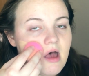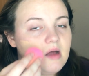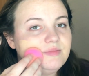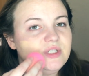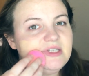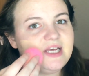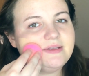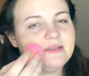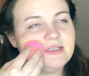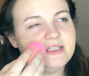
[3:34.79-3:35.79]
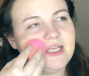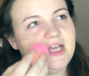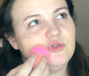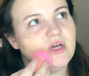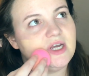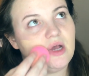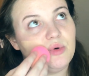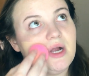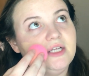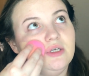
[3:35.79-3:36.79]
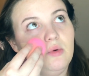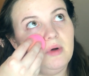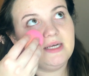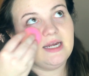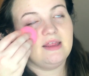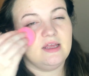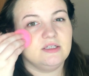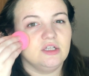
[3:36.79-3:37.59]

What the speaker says: I'm just at this stage right now where I don't want anything